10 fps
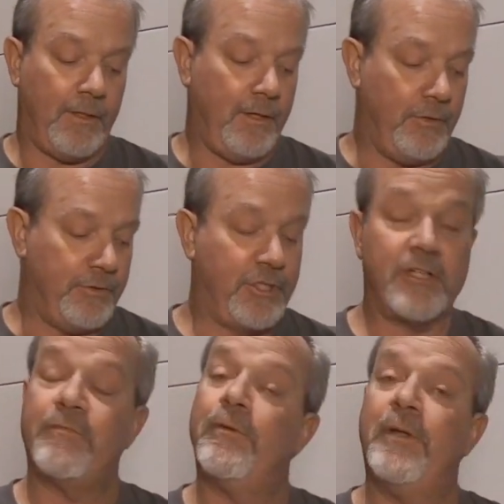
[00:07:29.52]
you're
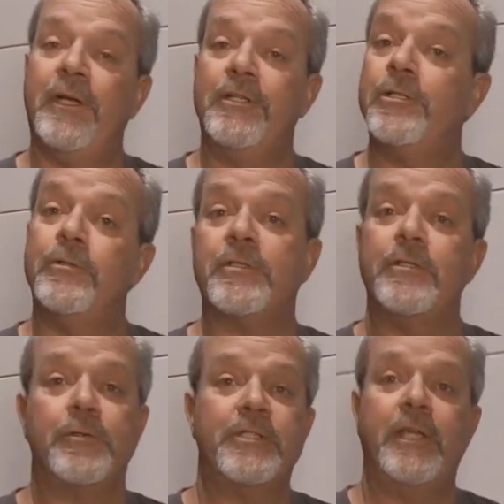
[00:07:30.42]
just fermenting
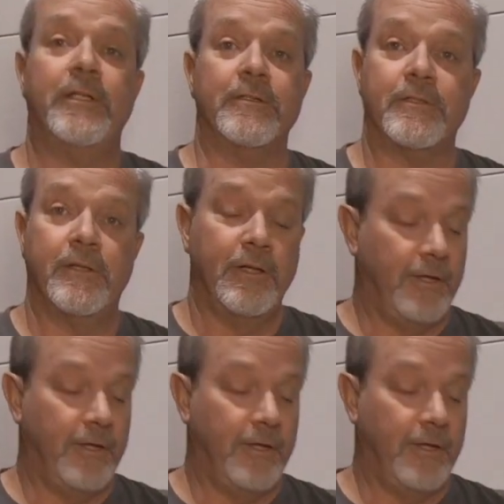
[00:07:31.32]
juice, no skins.